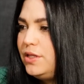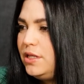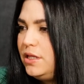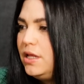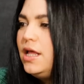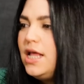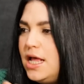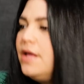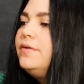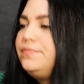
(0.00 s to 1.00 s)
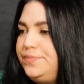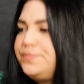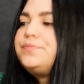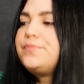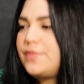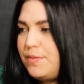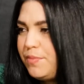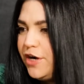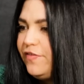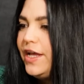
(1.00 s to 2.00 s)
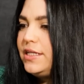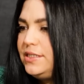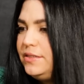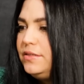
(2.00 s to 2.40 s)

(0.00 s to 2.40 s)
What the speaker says: note that they don't have any relics because they're like,